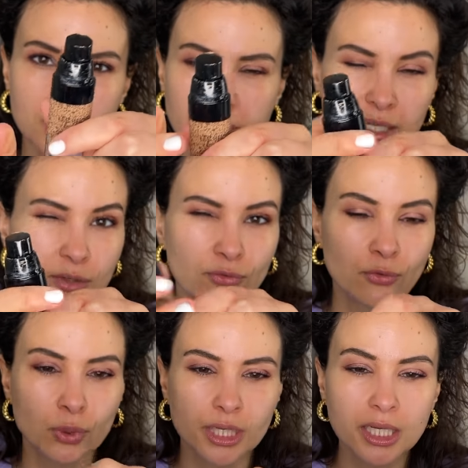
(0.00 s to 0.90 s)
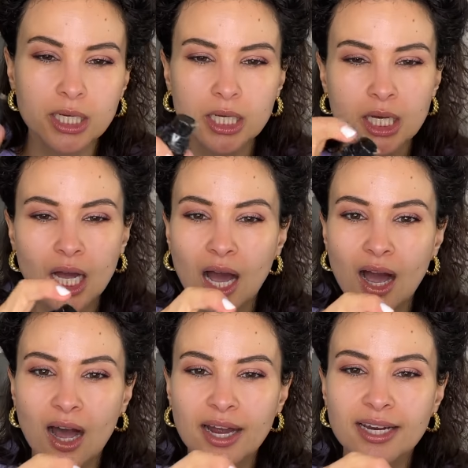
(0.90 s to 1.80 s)
shade 40.
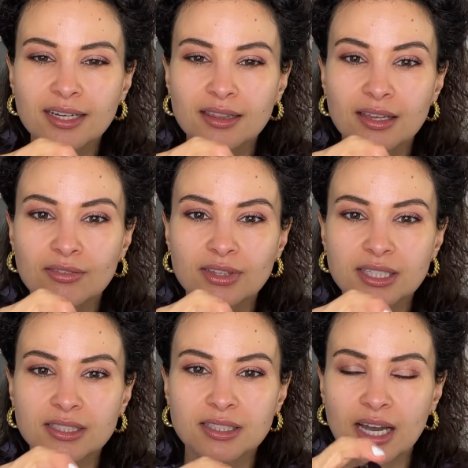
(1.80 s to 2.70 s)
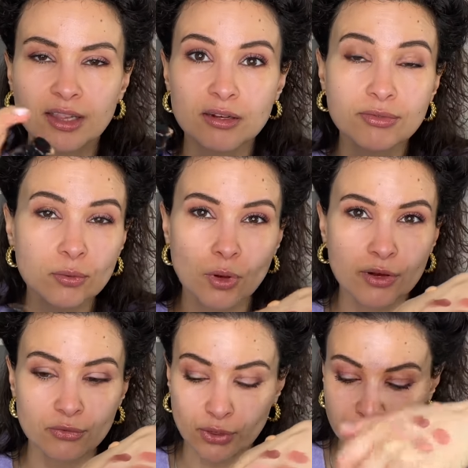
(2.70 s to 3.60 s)
I love this. I love the
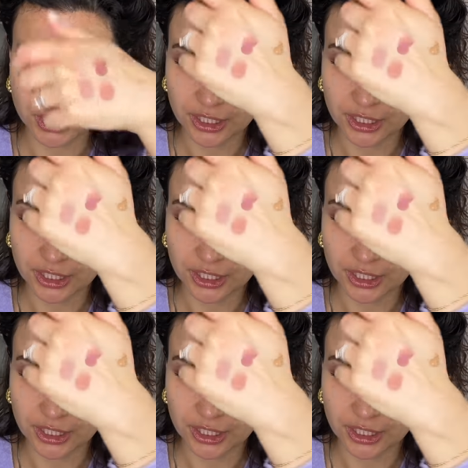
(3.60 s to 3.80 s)
Water Fresh